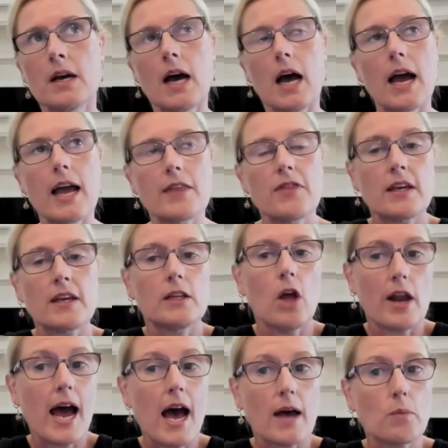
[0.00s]
I think a lot of
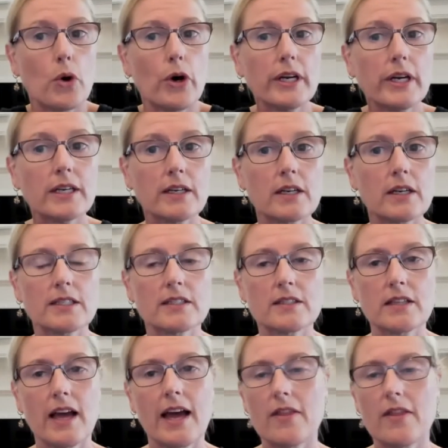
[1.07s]
hard work because uh,